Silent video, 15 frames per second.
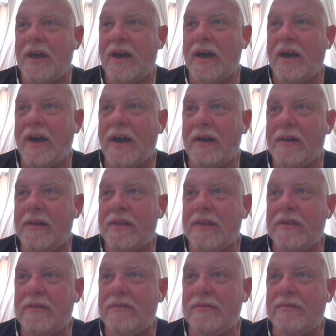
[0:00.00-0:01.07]
Uh,
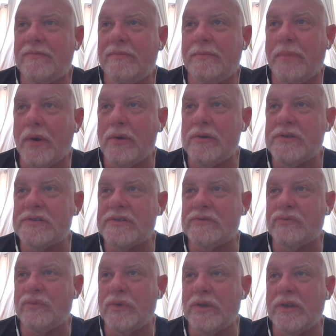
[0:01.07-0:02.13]
Burroughs is
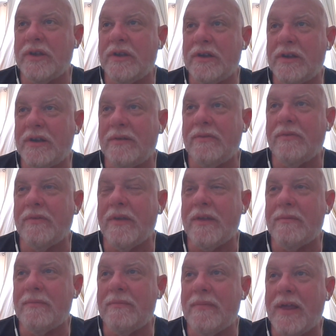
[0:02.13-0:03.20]
really good
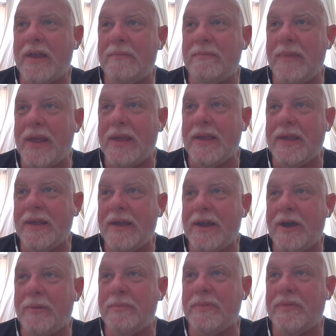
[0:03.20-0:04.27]
at, at making
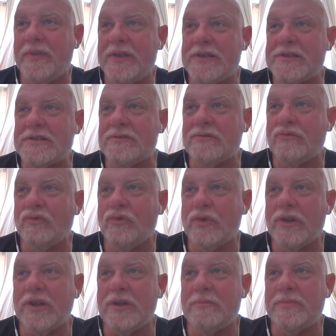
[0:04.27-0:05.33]
up these
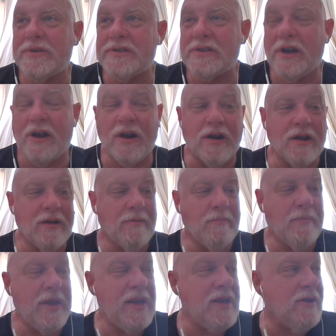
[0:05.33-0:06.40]
really bizarre
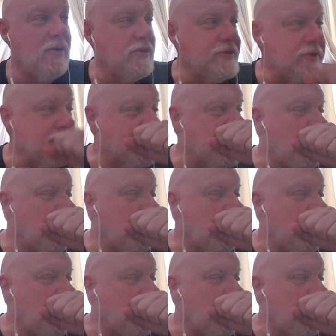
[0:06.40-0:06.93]
mini cultures